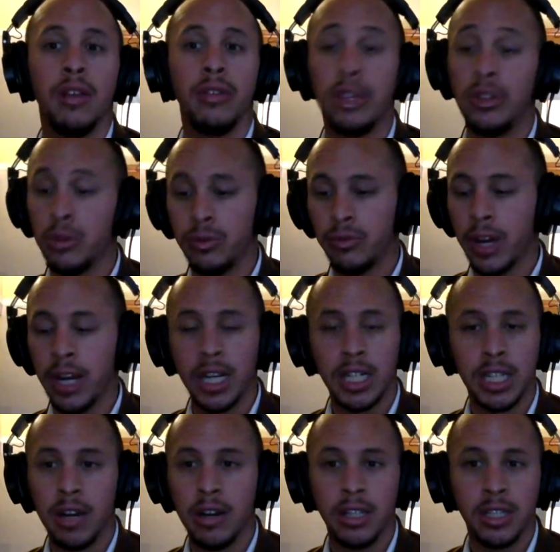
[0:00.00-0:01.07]
then do Friday,
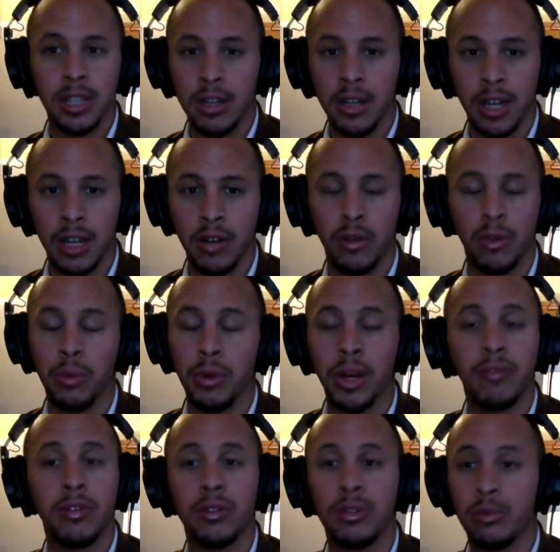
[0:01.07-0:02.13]
Saturday, Sunday, or
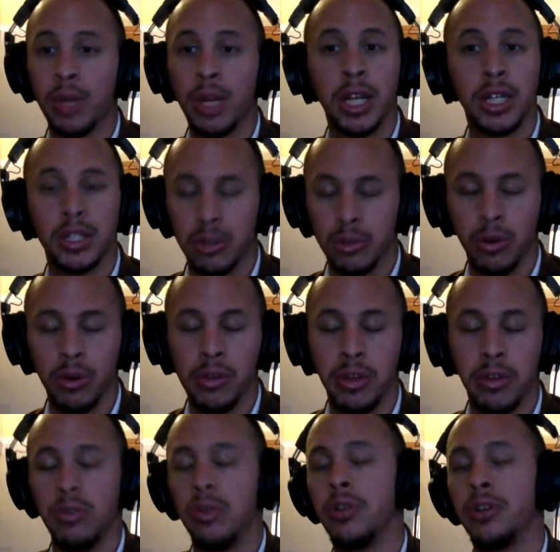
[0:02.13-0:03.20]
whatever 3 days in a row
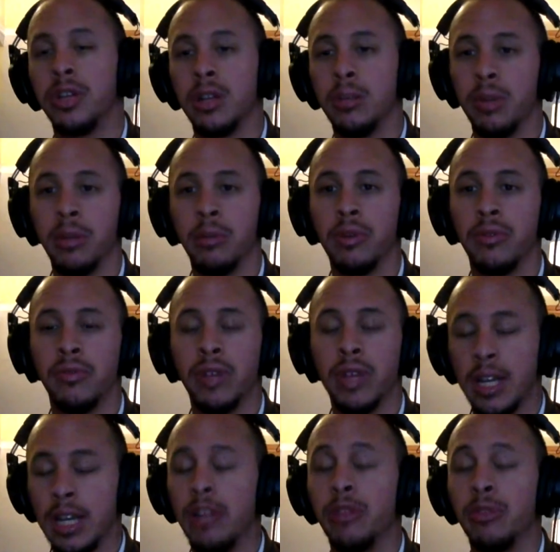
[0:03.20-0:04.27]
that you're going to be able to
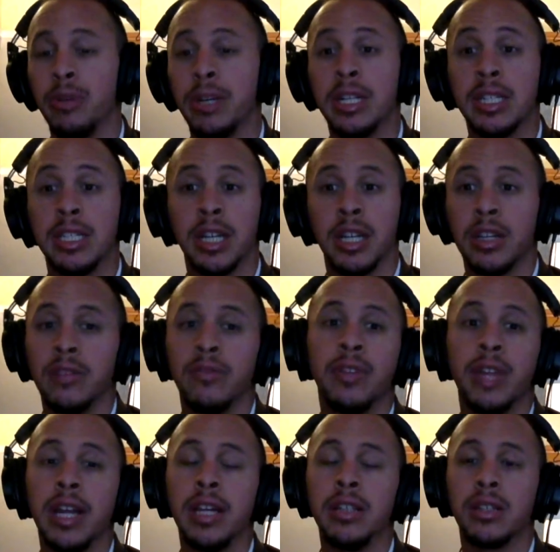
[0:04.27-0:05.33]
fit in 3
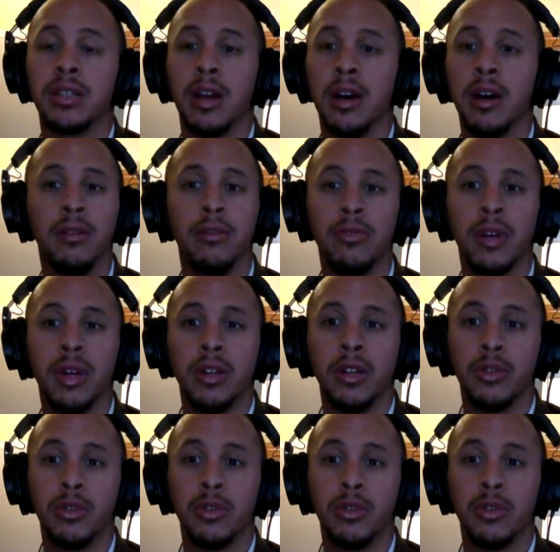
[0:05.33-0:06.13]
consecutive days of